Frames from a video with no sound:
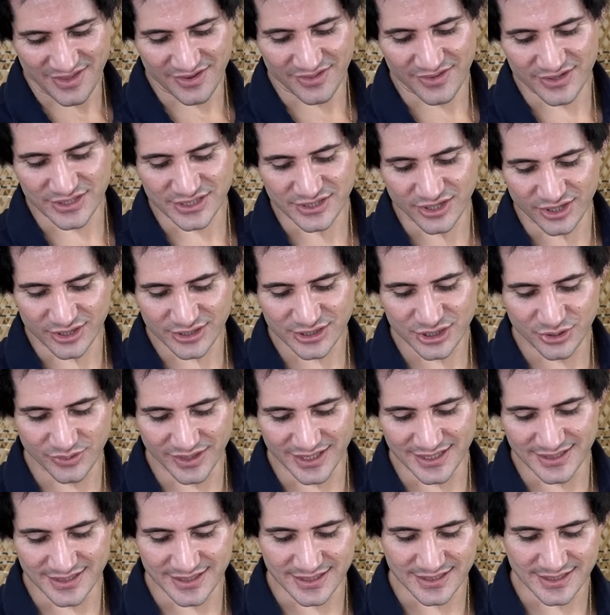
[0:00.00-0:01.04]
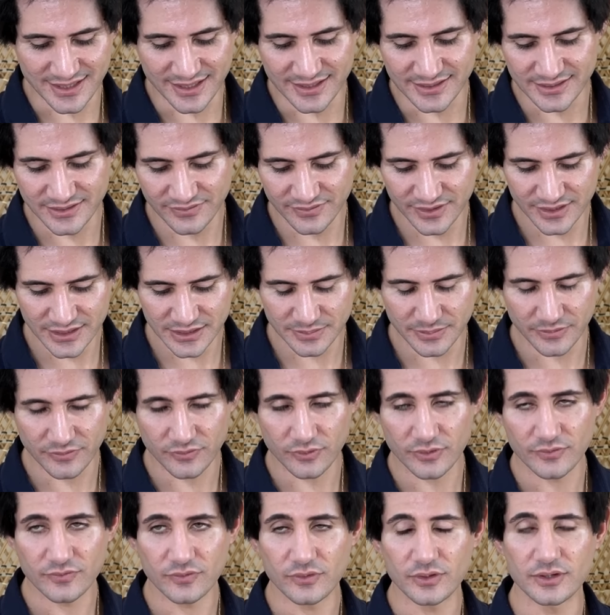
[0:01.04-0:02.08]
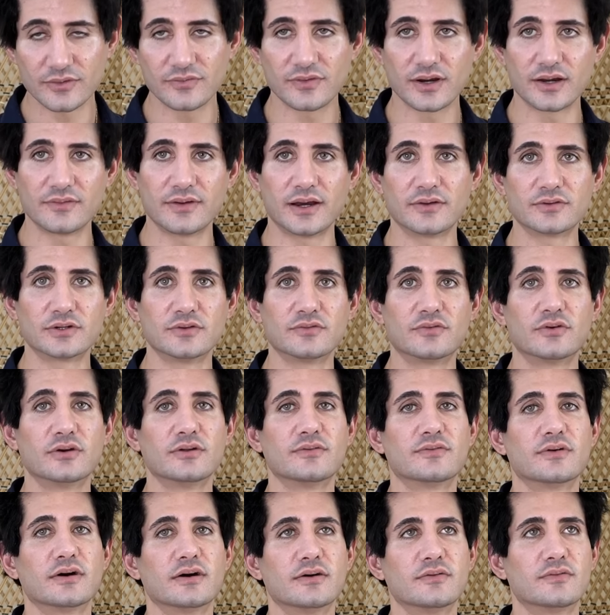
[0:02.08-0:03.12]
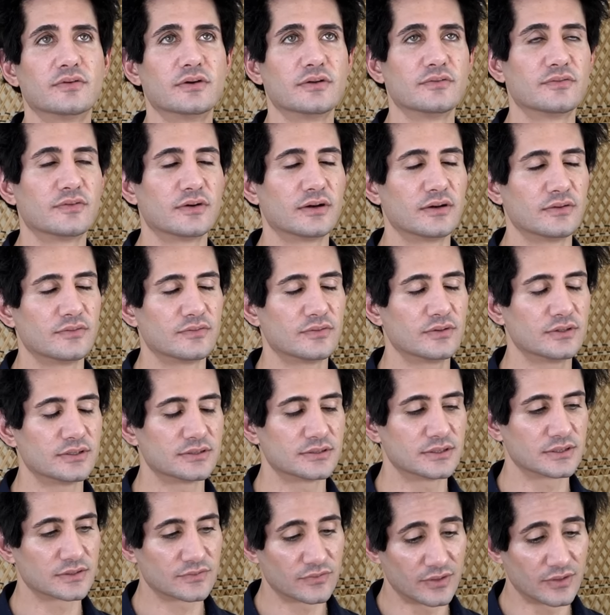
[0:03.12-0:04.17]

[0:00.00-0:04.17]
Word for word: then there's also indecisiveness before 45, after 45, 45, 46,